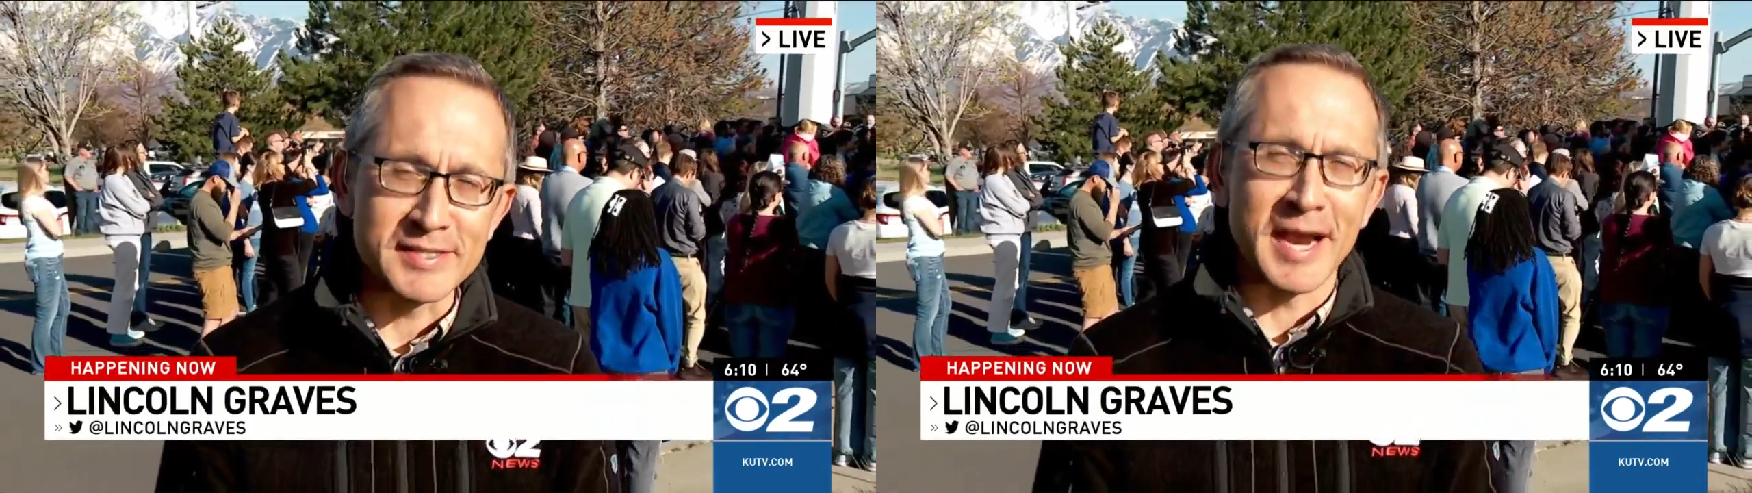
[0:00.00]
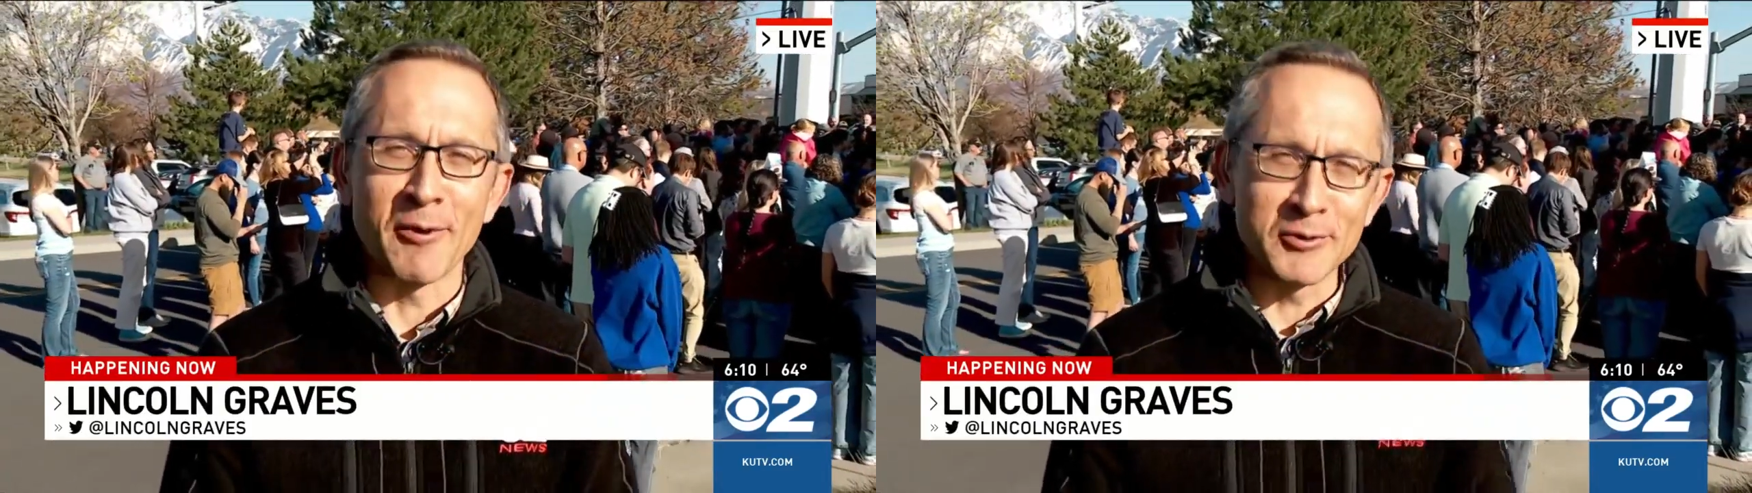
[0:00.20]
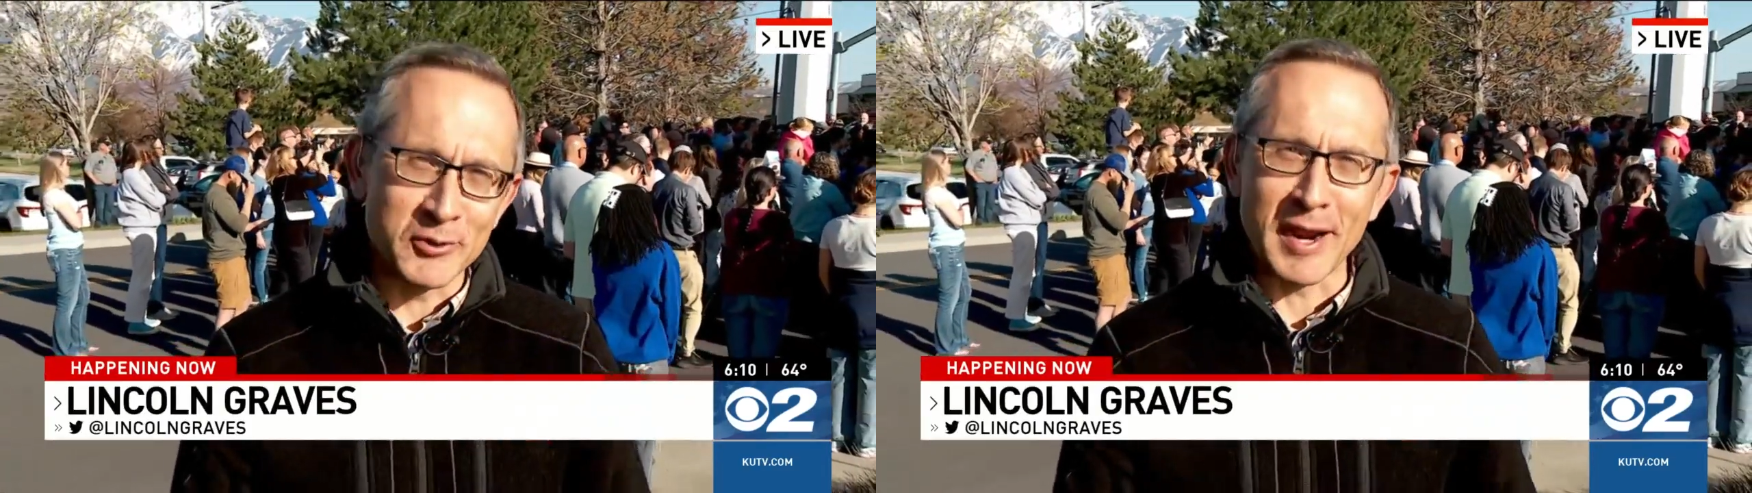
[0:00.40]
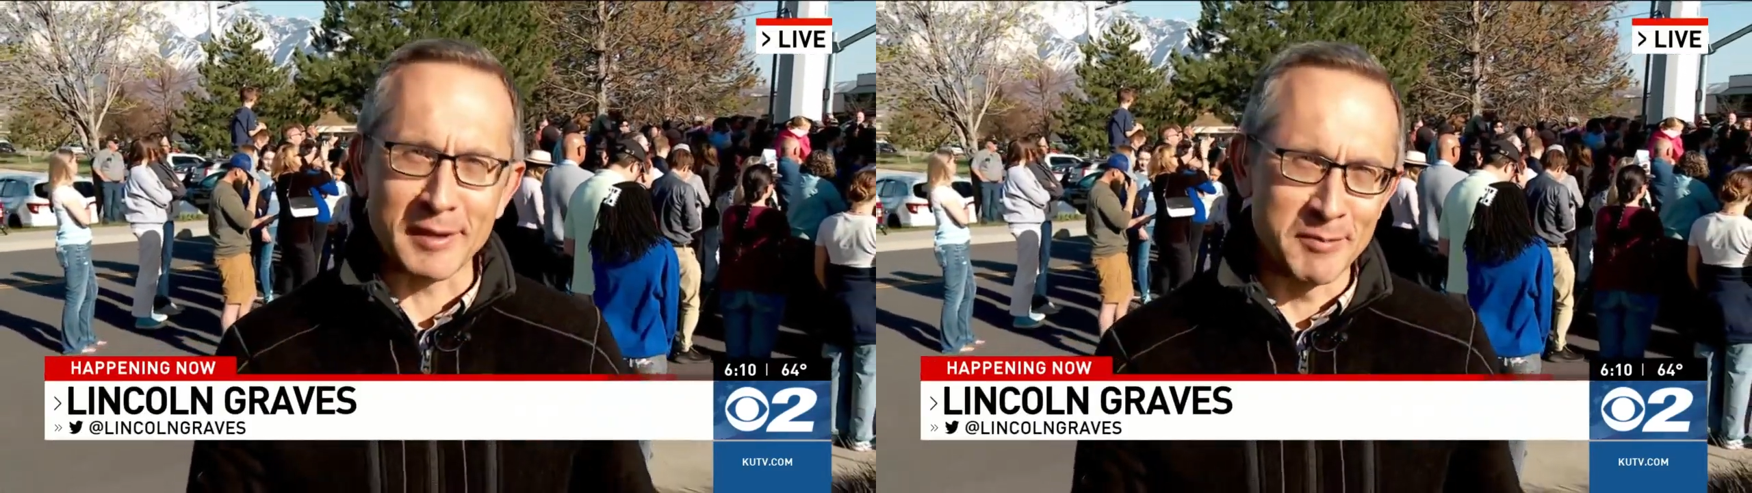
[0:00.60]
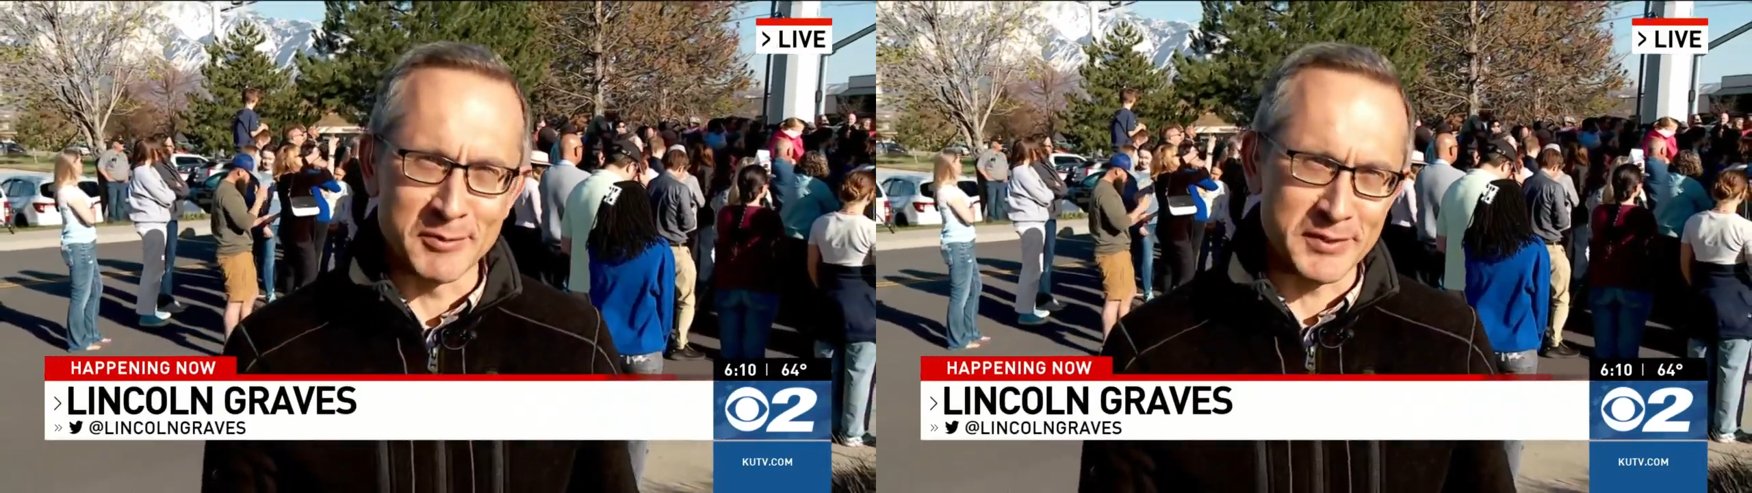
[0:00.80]
soundtrack
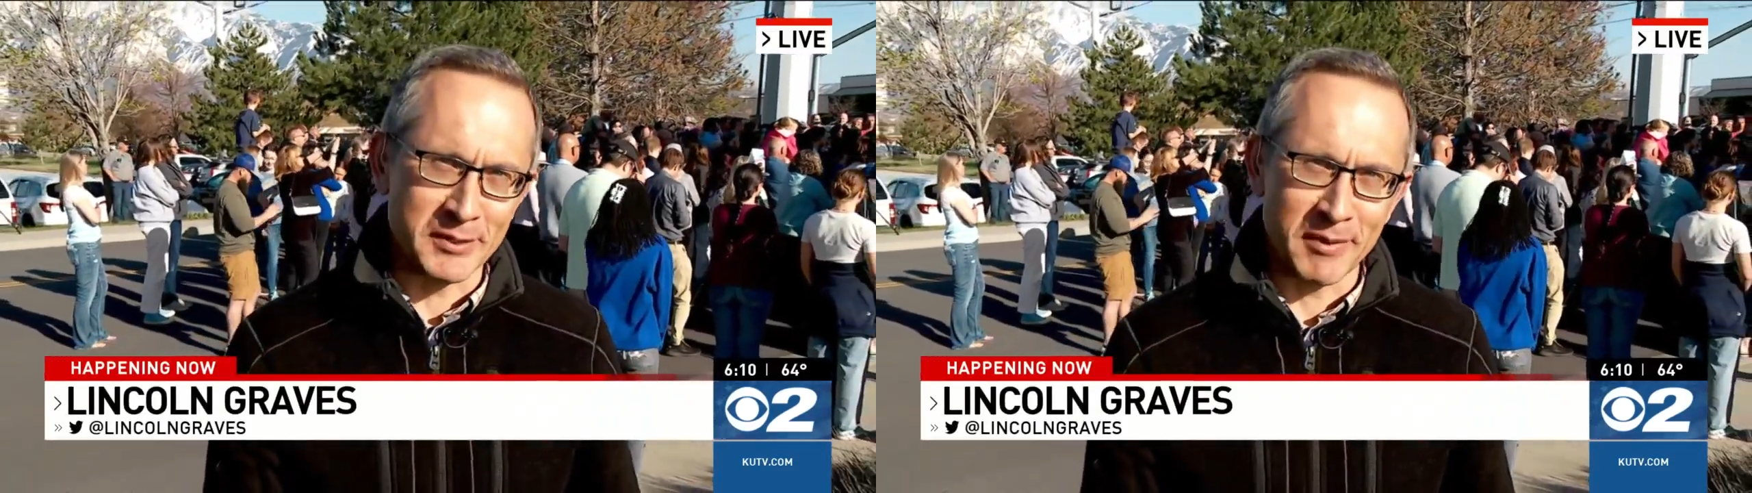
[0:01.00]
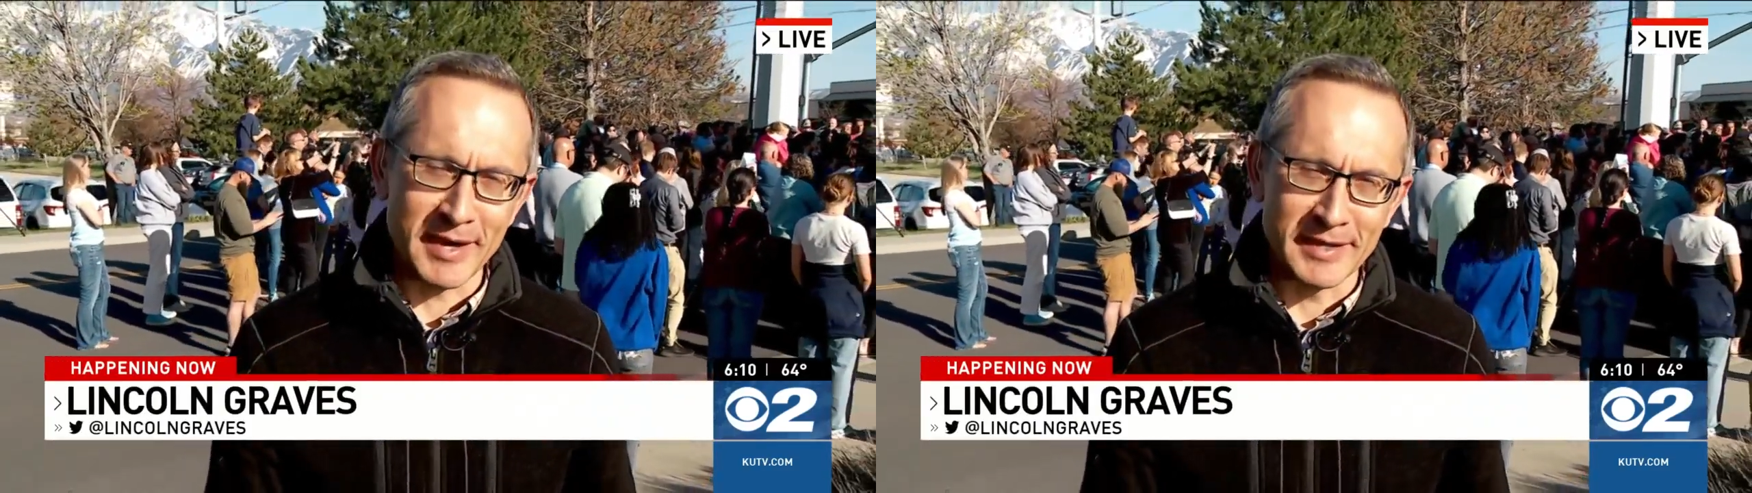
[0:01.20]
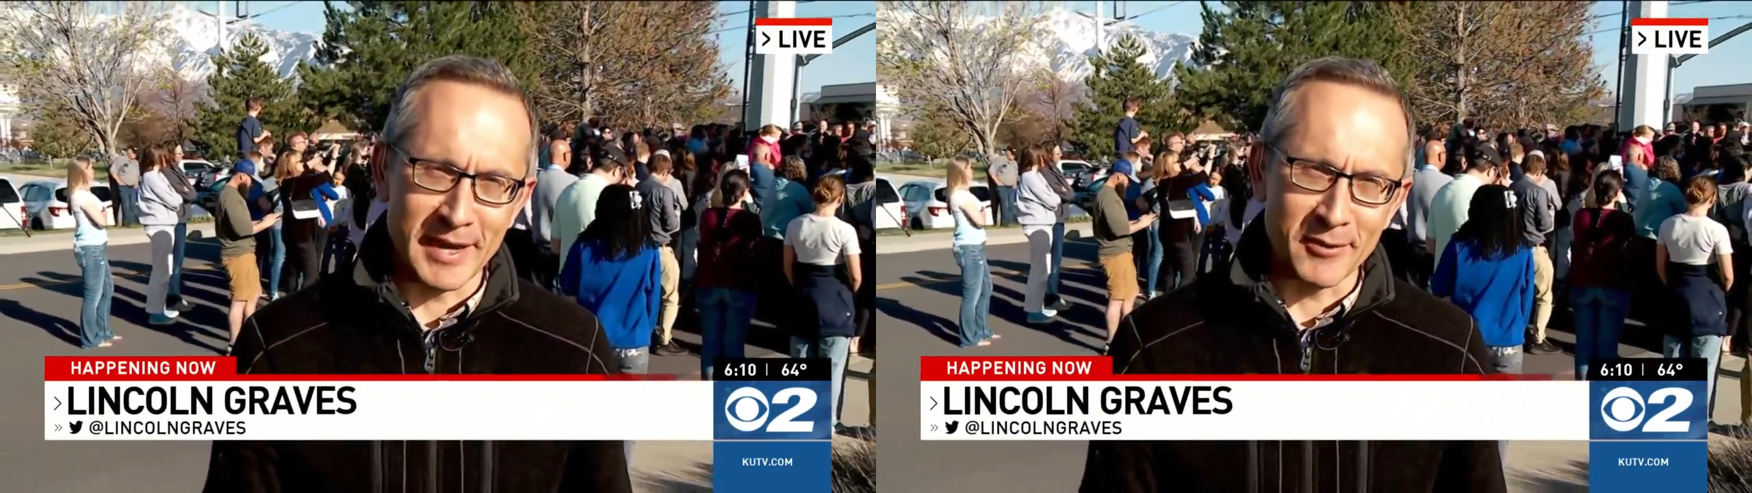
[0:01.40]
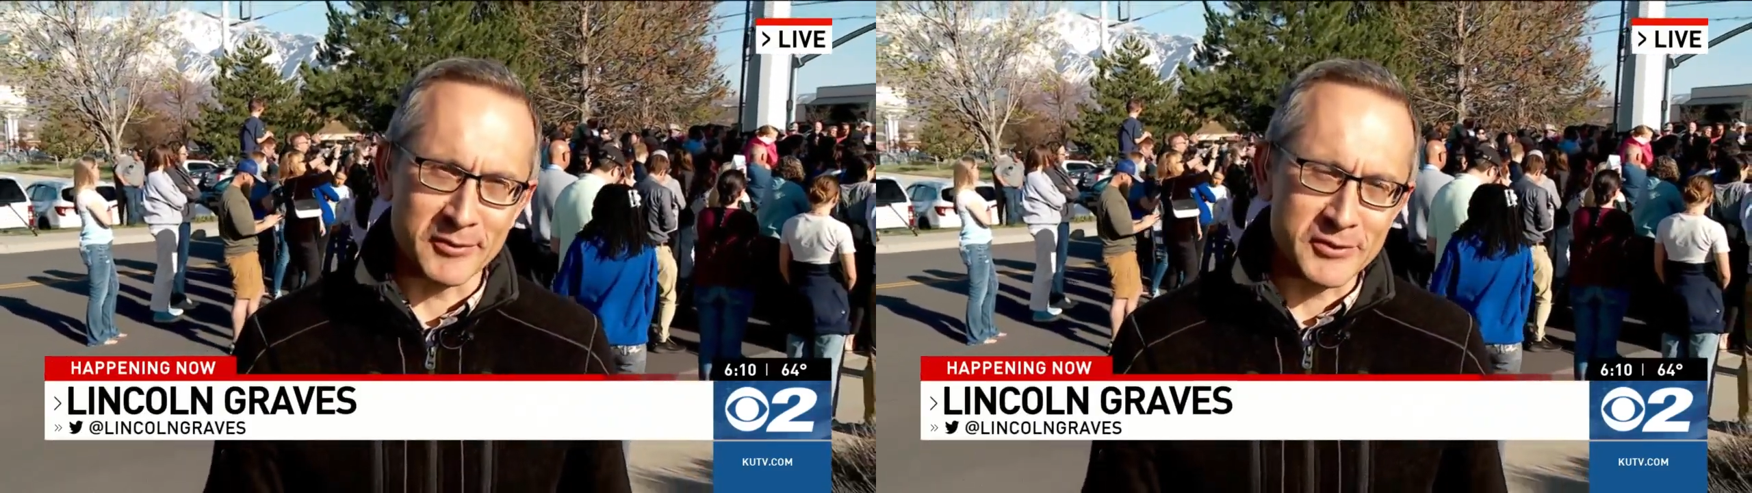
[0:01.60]
music right now.